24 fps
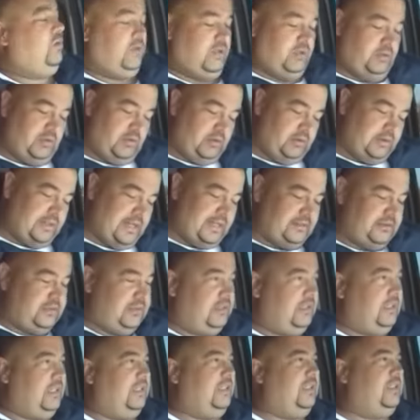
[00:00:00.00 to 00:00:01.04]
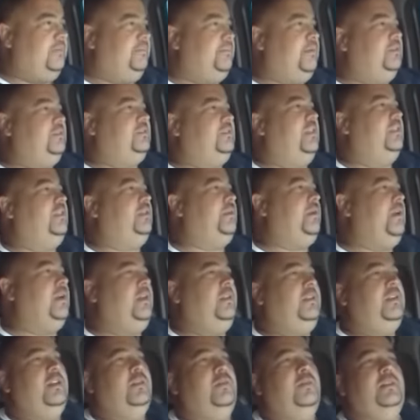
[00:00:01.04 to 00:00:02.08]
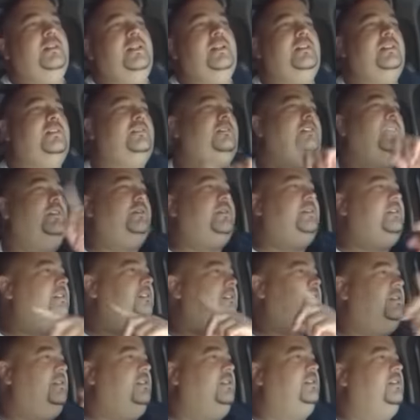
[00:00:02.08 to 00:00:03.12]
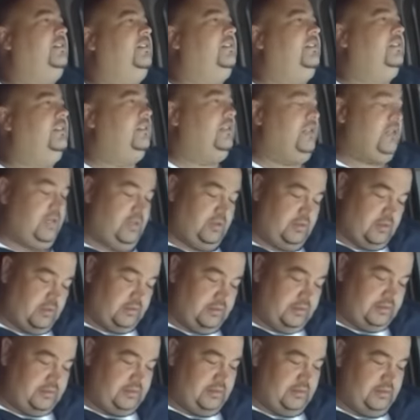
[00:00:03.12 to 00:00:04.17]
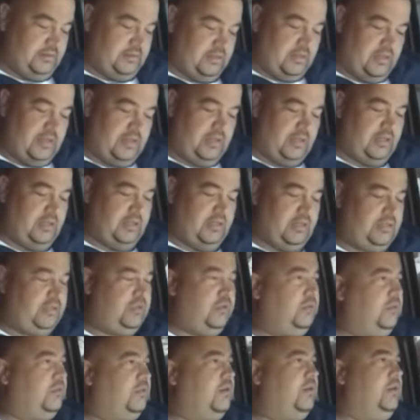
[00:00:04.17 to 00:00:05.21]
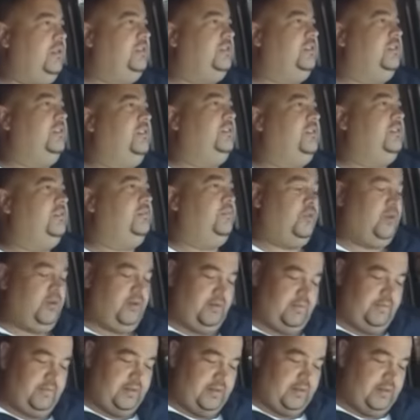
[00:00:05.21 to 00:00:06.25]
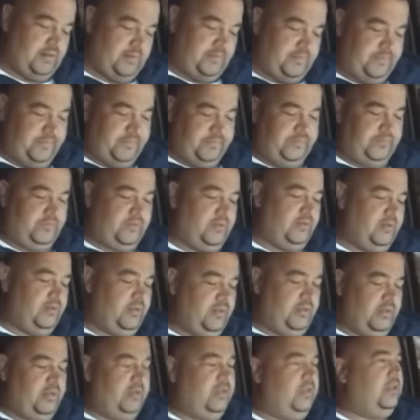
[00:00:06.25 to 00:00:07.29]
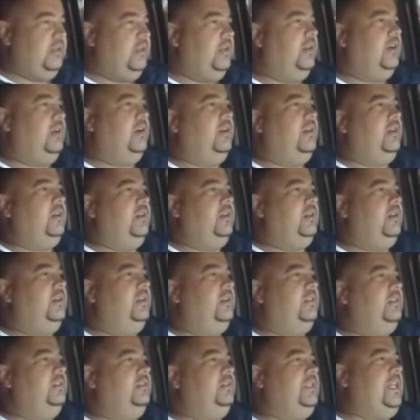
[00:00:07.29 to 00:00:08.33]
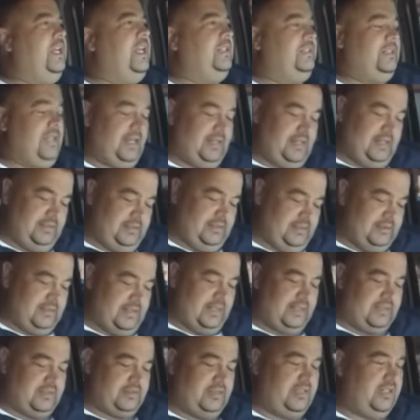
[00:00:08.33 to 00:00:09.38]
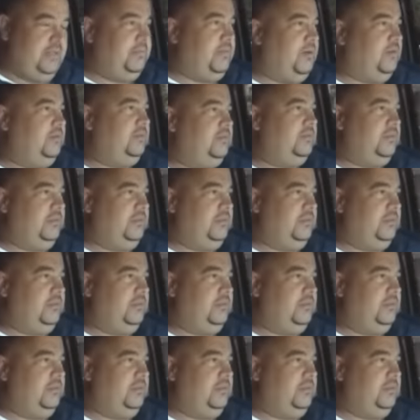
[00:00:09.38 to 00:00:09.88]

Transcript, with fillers: no, no. That's the little boat's the three hundred, the one that does the three sixties. Uh huh. So this is a, a two thirty. So this is more of a like a ski boat. Yeah, it's, I guess it's like a ski boat.